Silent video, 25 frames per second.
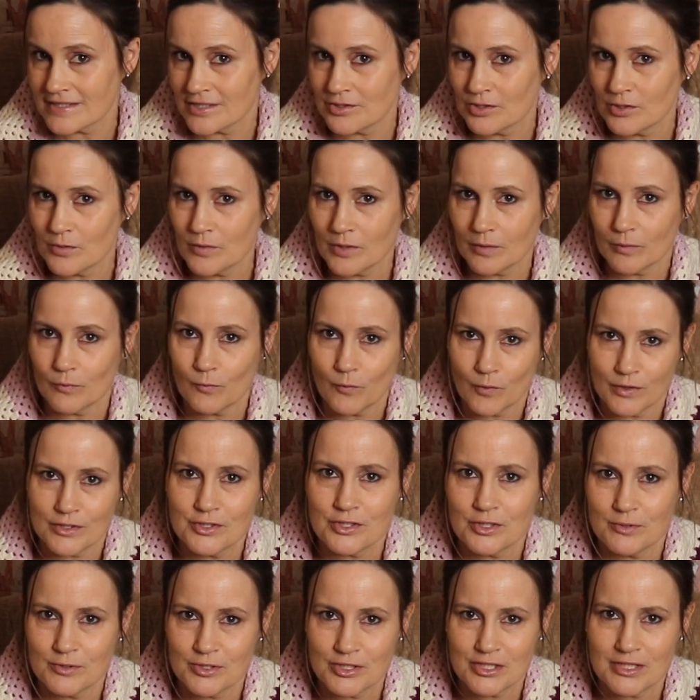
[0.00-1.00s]
I don't want
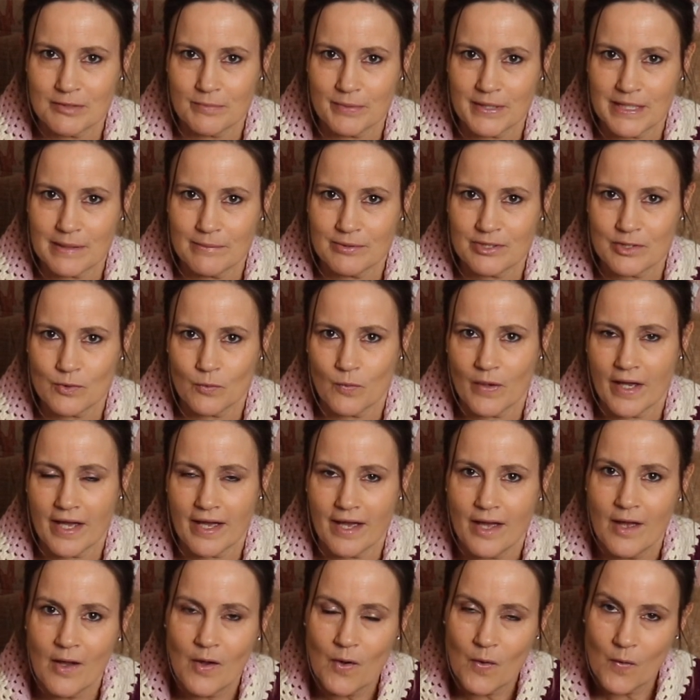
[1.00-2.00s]
to just to be able to
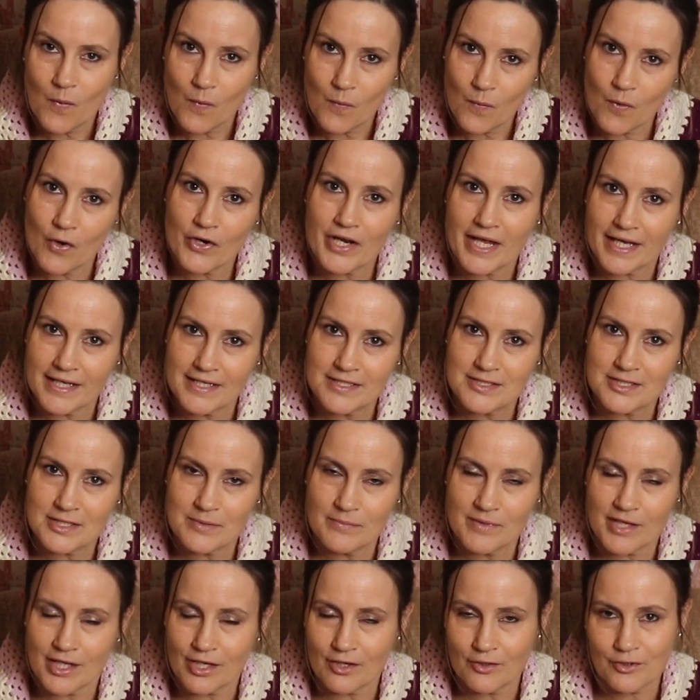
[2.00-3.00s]
wear one
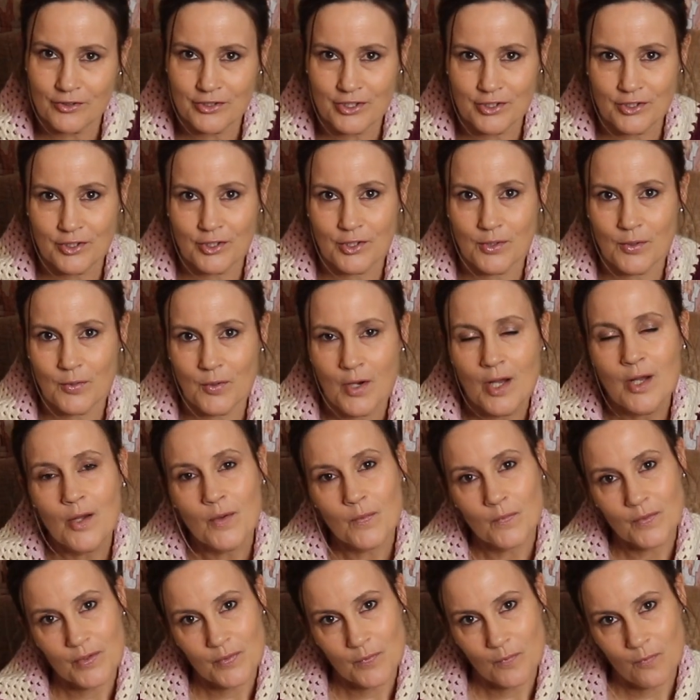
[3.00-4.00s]
item that will only go
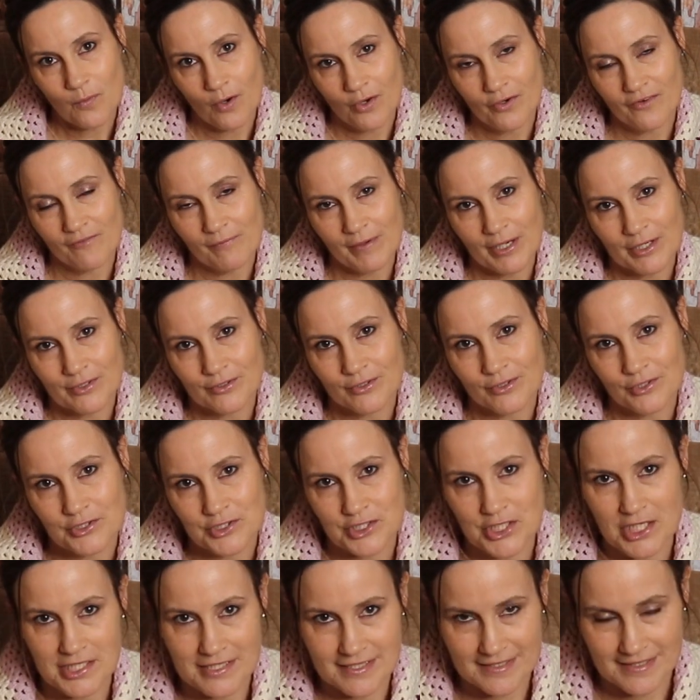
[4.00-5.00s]
with one of my
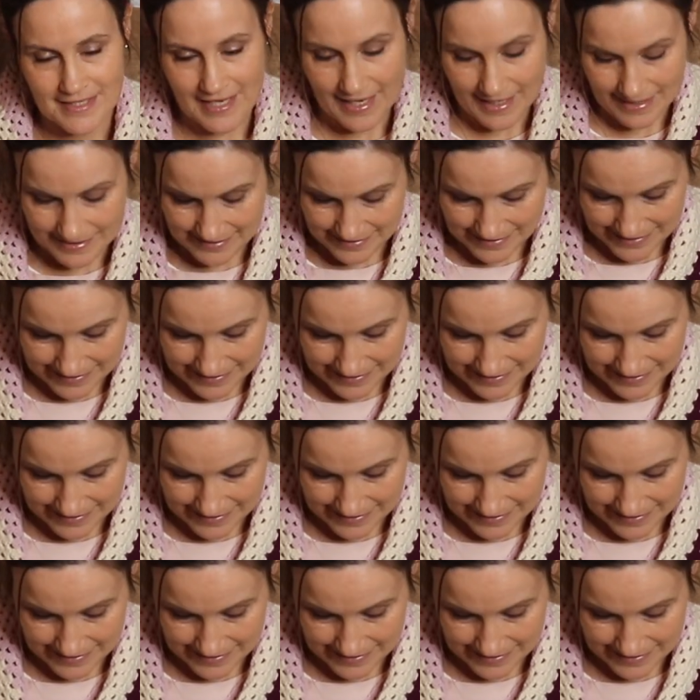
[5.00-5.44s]
crochet designs.